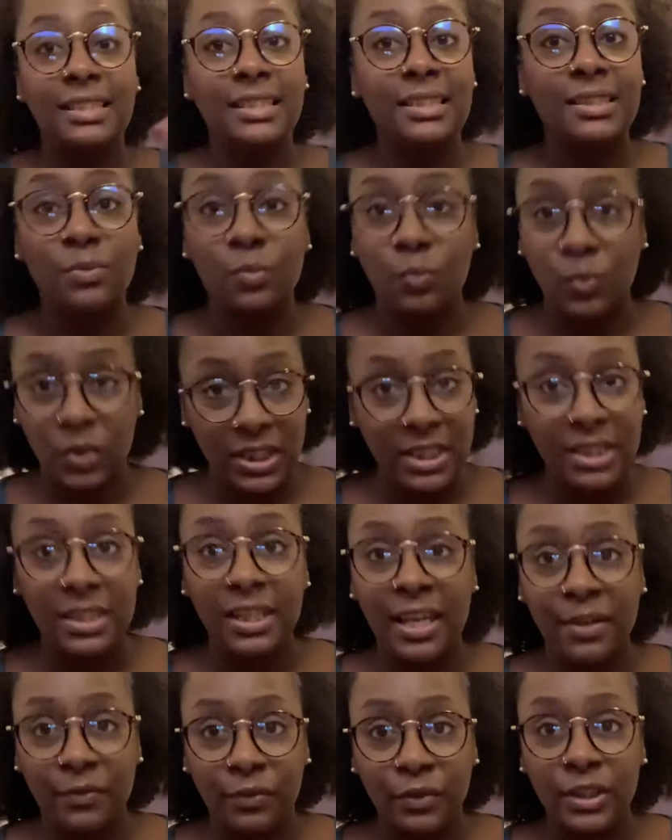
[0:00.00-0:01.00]
when
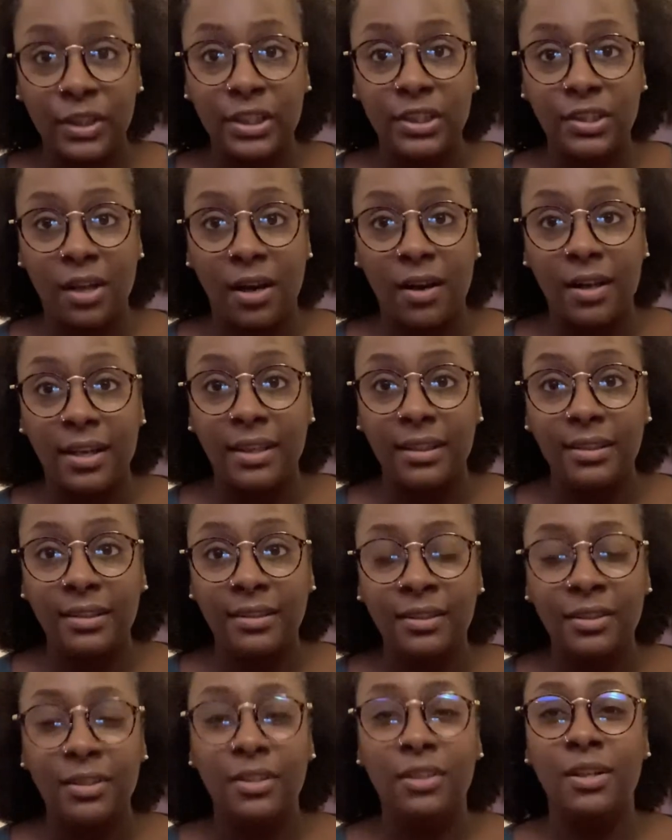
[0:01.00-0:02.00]
slavery started.
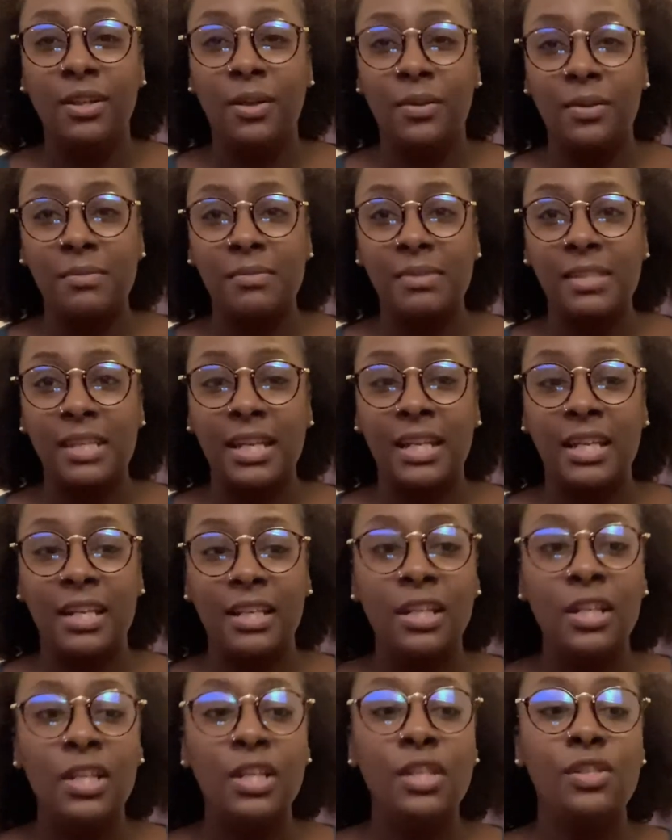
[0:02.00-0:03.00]
You know what I'm
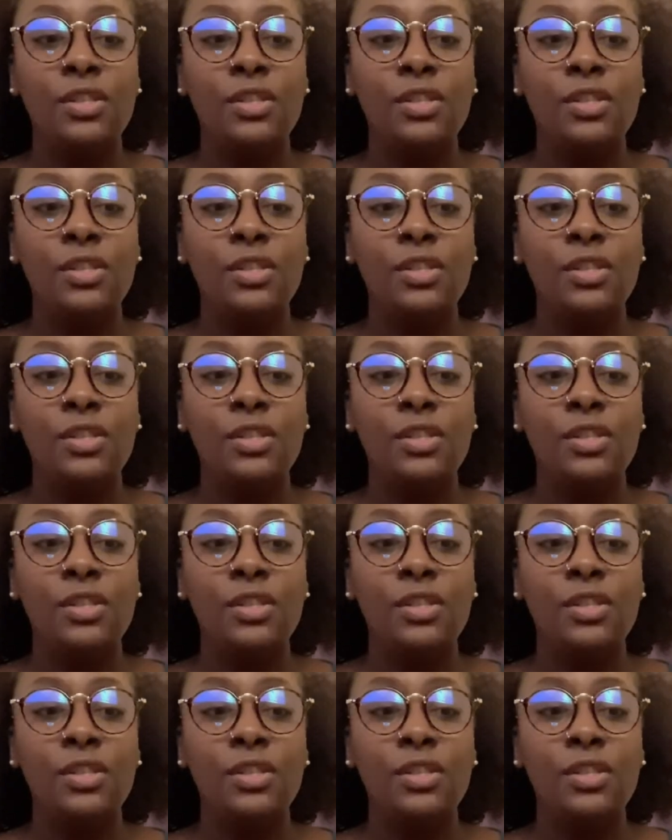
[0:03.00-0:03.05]
saying?